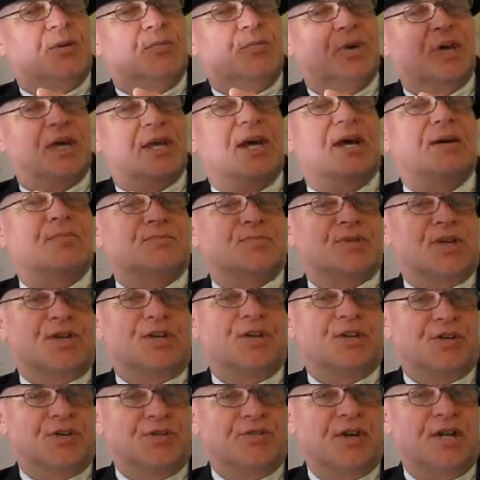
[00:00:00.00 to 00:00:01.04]
becomes
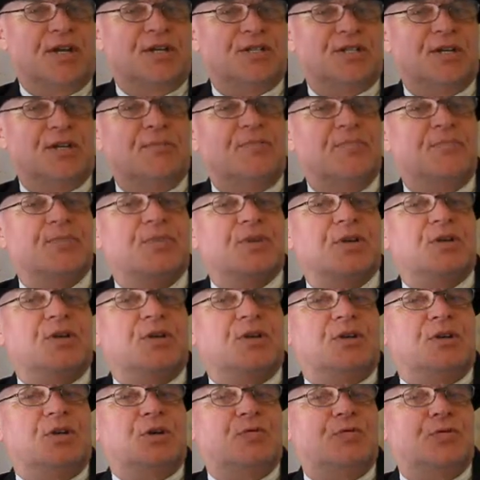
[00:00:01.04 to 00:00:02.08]
under threat.
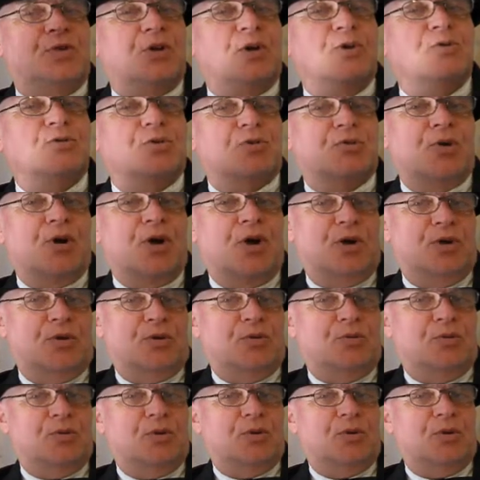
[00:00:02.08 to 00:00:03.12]
If you don't
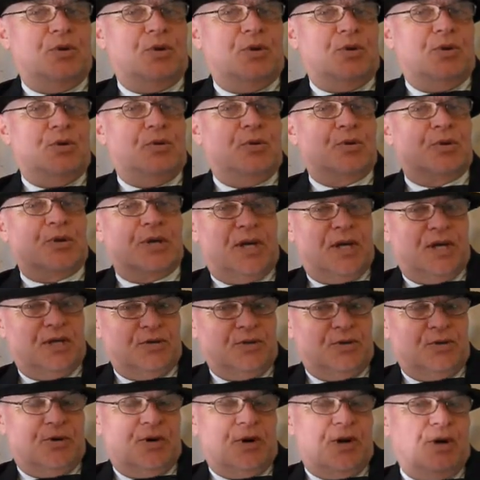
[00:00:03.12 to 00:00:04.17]
grow, you
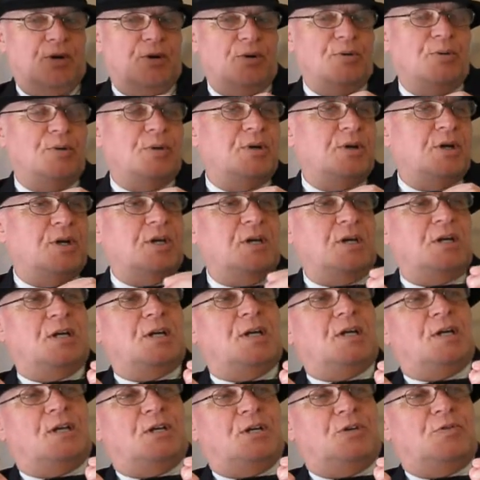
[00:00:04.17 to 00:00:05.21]
can't grow.
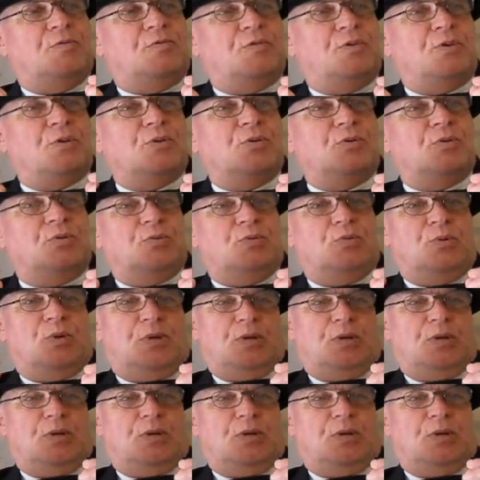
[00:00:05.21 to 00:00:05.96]
If you